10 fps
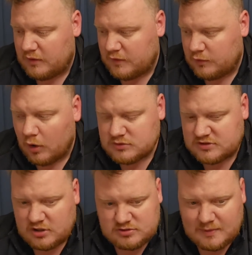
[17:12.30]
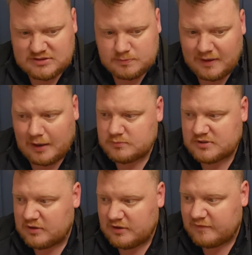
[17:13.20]
Nonto's meant to be
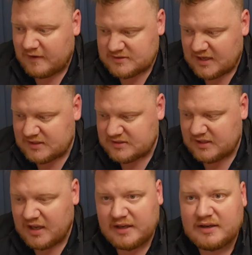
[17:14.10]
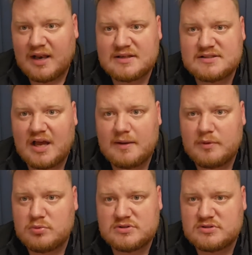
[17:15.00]
absolutely fantastic, yet in the last game
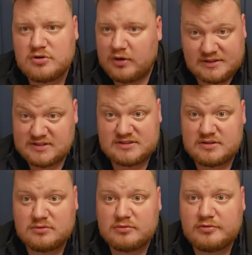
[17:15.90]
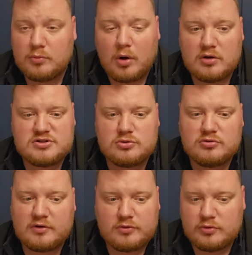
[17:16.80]
he was non-existent from what I
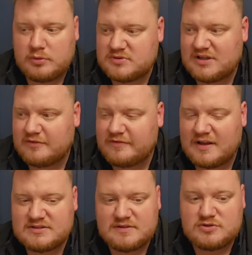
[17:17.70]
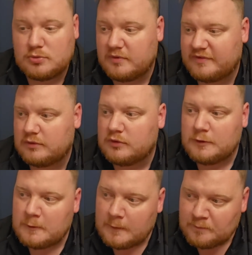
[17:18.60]
saw. I thought he was ineffective. Somerville,
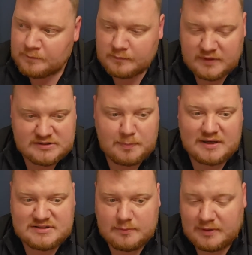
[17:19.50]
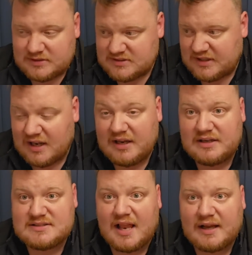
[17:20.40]
his passing ability
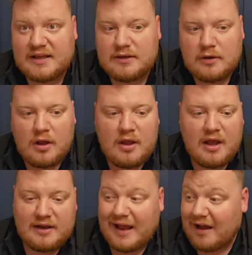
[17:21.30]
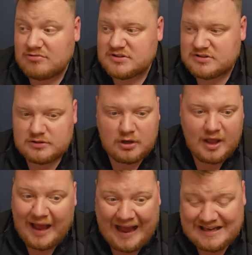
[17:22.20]
clearly is lacking. And Harrison
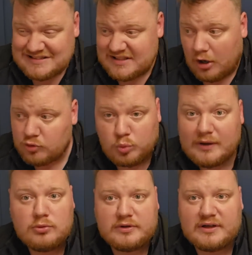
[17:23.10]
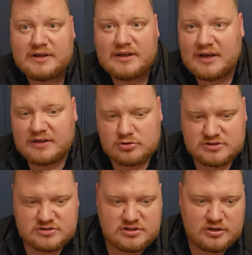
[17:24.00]
has the odd wildy and then
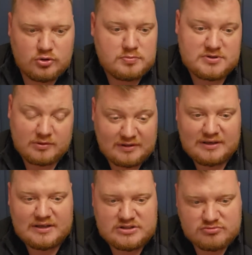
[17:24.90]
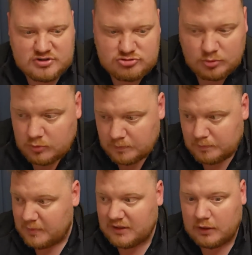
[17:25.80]
doesn't turn up. So I think Leeds are in trouble.
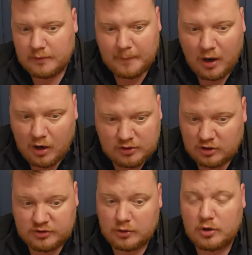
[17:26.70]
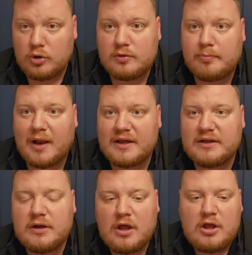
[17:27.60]
Middle of the park, I don't know who they're
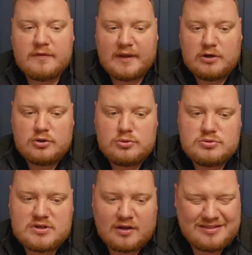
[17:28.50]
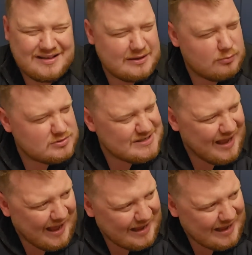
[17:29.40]
playing. They lose, I think, was it